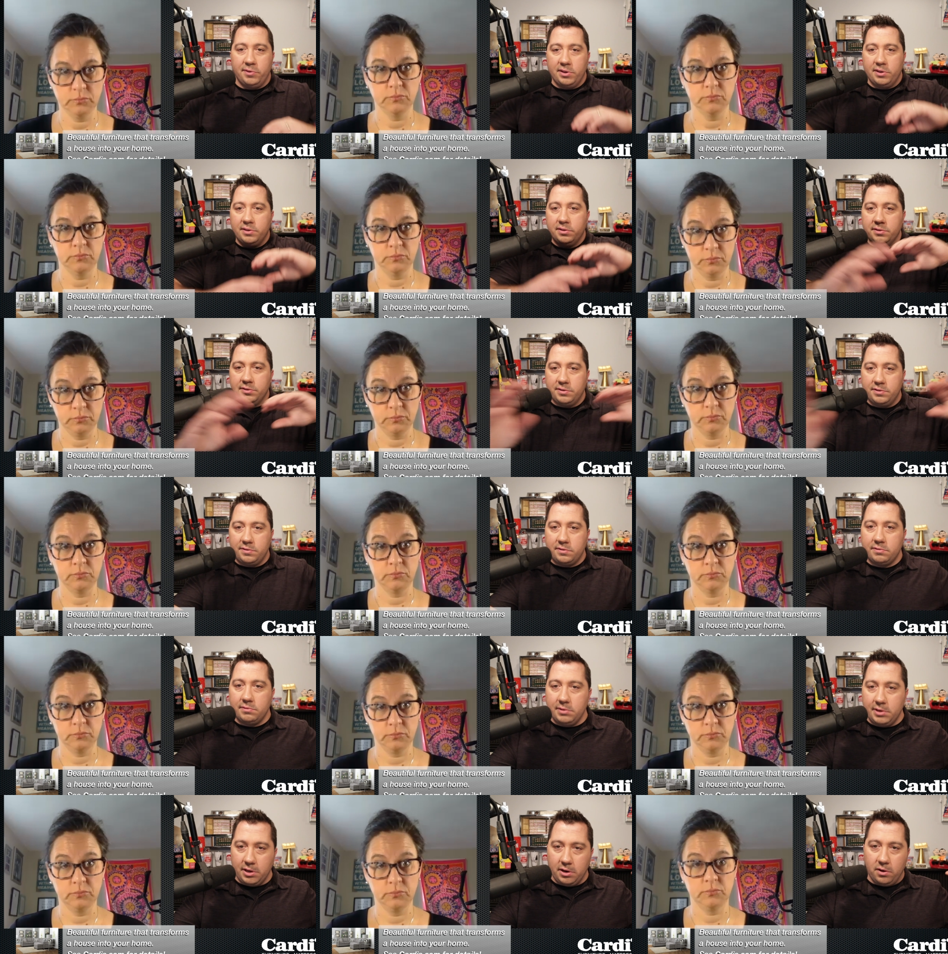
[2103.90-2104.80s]
Speaker 1: is,
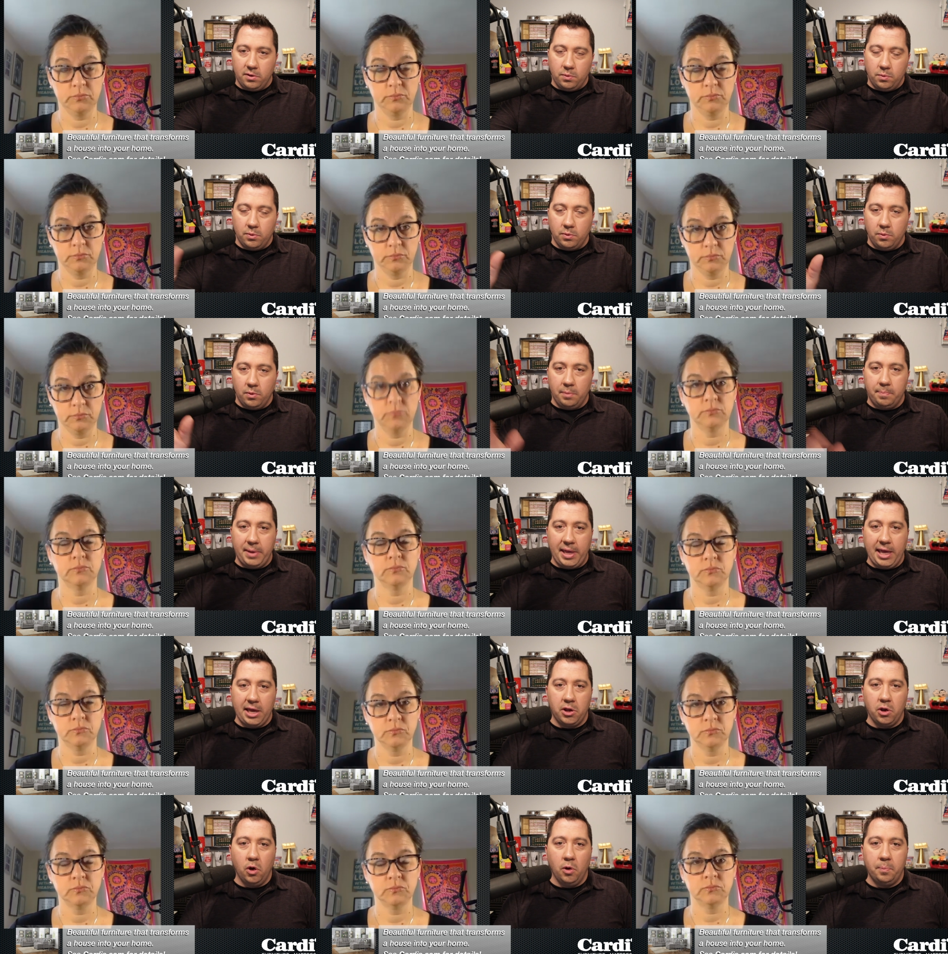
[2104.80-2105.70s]
you know, we're
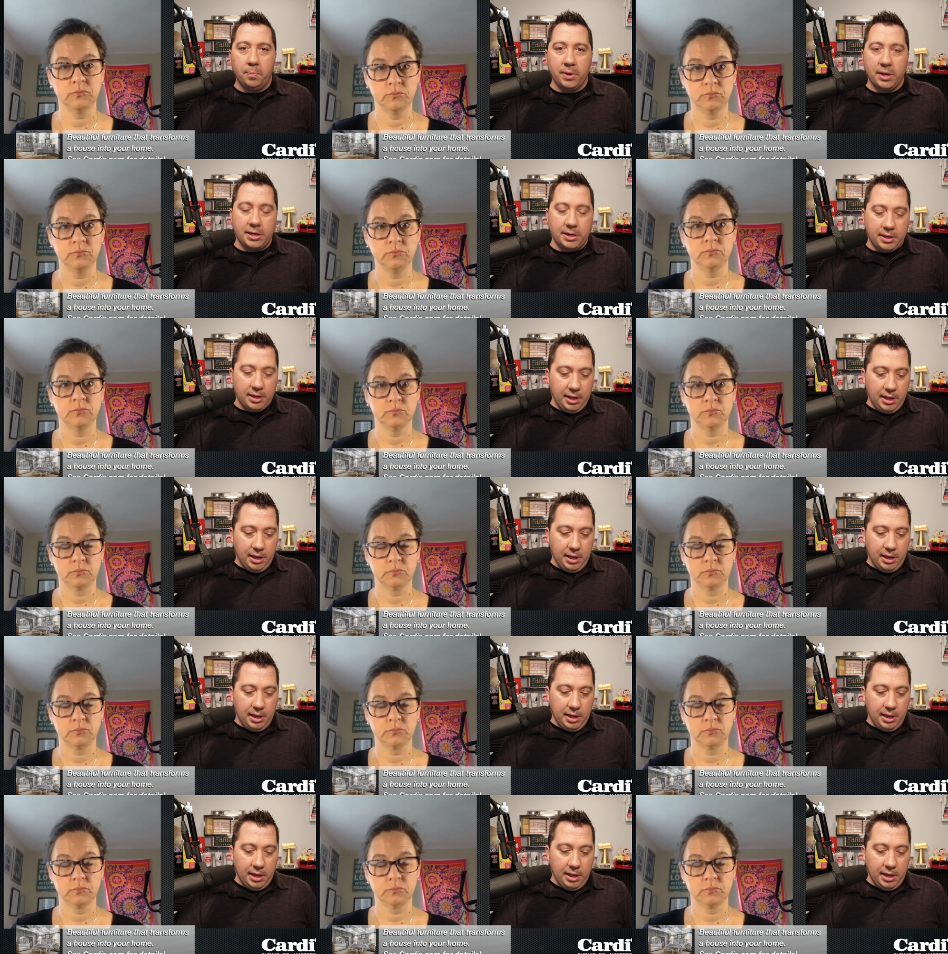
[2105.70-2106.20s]
back open